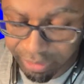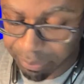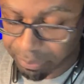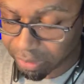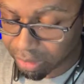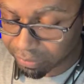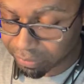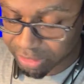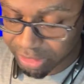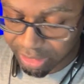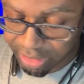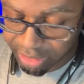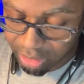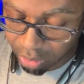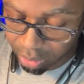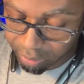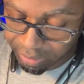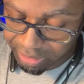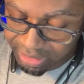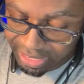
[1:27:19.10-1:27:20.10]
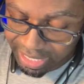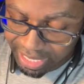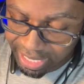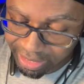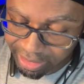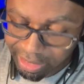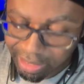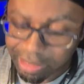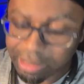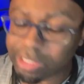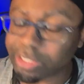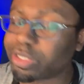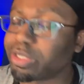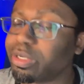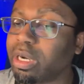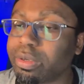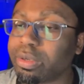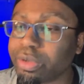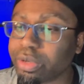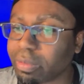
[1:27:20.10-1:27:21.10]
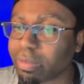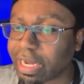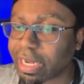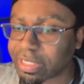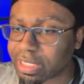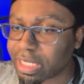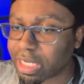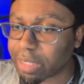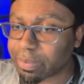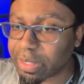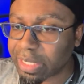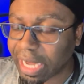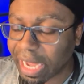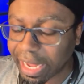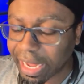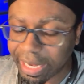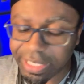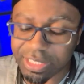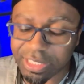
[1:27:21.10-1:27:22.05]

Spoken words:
flip over to the notary side. Look, you don't notarize a W-9.